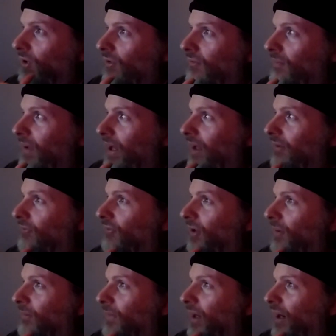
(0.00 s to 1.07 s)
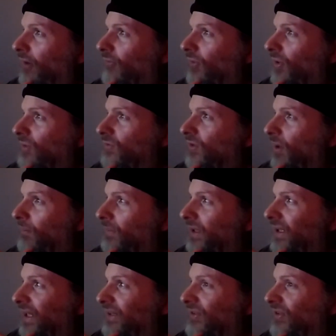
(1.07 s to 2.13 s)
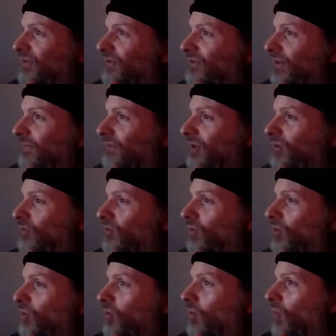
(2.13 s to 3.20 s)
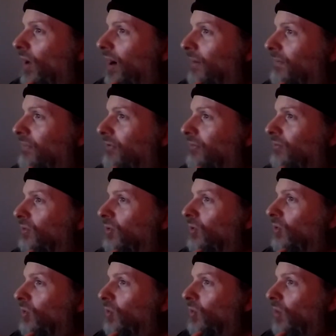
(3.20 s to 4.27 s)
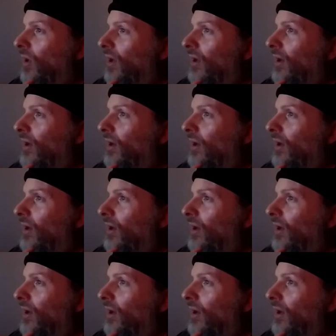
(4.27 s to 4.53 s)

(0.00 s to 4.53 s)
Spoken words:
Earth Band from their first album in 1972 up through